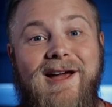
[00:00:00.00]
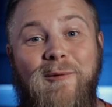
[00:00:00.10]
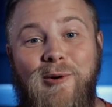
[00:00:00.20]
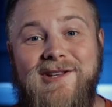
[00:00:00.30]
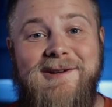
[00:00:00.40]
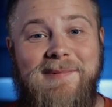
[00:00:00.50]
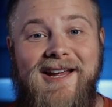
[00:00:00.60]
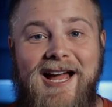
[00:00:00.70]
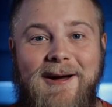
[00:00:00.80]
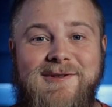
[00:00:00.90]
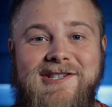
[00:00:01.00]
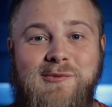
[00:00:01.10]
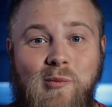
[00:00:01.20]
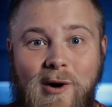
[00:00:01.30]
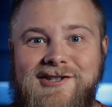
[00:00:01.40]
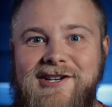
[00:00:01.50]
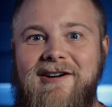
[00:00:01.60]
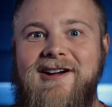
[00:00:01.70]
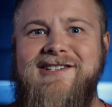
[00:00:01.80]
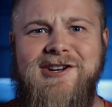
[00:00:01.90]
Now what typically happens is once you
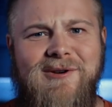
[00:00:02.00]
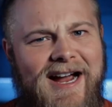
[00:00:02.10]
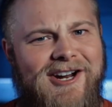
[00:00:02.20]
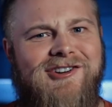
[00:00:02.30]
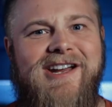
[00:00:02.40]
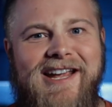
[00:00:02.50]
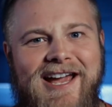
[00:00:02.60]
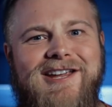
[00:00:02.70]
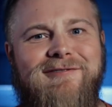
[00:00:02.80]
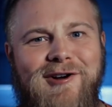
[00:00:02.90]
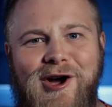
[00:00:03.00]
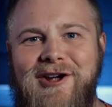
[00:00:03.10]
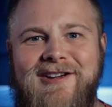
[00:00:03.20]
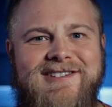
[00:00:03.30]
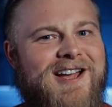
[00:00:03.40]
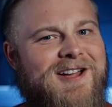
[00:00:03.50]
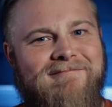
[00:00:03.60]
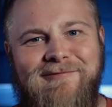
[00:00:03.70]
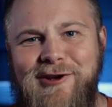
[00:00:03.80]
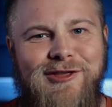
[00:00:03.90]
guys do actually get your photos,
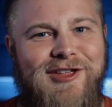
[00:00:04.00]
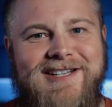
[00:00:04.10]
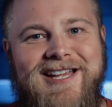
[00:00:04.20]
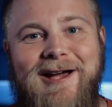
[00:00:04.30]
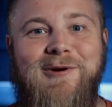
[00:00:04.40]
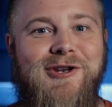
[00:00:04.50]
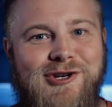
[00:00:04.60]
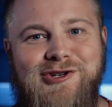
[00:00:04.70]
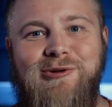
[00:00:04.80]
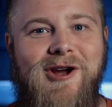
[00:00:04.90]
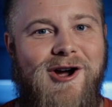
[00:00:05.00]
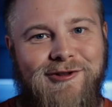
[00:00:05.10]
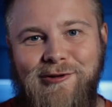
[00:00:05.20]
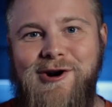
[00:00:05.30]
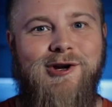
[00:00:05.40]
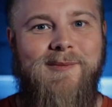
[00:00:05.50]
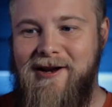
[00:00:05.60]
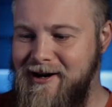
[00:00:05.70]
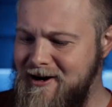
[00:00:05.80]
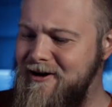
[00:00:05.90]
few things happen. Usually you'll go through it, you'll be
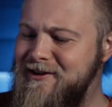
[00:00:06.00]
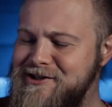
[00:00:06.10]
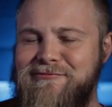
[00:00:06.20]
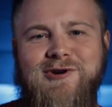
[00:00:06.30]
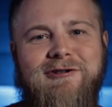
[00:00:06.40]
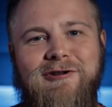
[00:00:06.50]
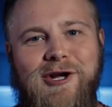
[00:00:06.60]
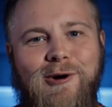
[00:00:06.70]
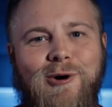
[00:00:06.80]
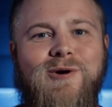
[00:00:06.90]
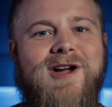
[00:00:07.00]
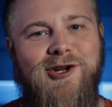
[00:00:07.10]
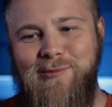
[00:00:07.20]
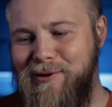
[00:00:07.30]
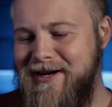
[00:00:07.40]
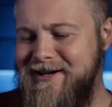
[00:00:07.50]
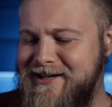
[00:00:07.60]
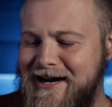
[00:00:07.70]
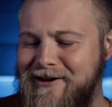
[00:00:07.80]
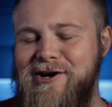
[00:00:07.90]
like, oh, these are really, really cool. You'll probably
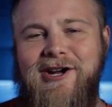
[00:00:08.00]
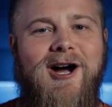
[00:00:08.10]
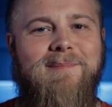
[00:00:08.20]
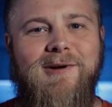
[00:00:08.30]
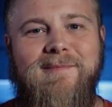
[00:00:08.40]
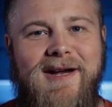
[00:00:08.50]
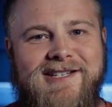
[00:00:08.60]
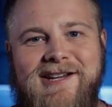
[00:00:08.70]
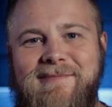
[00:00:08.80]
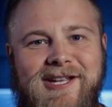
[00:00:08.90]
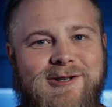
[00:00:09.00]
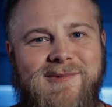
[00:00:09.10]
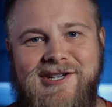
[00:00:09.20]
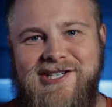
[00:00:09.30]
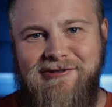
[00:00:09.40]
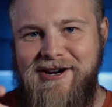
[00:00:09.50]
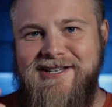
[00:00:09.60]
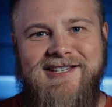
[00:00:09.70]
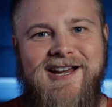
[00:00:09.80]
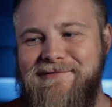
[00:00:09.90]
download a couple and basically make them your
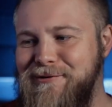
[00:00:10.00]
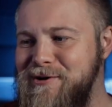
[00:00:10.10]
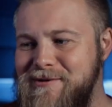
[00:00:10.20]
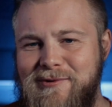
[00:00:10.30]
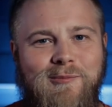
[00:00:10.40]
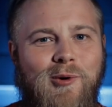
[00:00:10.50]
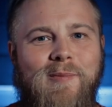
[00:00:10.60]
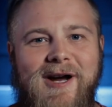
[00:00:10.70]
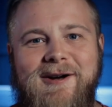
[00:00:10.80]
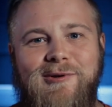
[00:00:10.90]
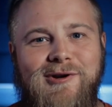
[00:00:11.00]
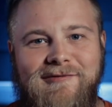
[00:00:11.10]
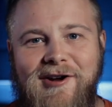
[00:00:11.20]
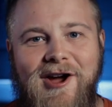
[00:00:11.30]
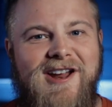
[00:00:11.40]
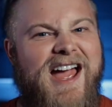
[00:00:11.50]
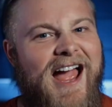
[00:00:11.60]
screensaver or your wallpaper on your phone,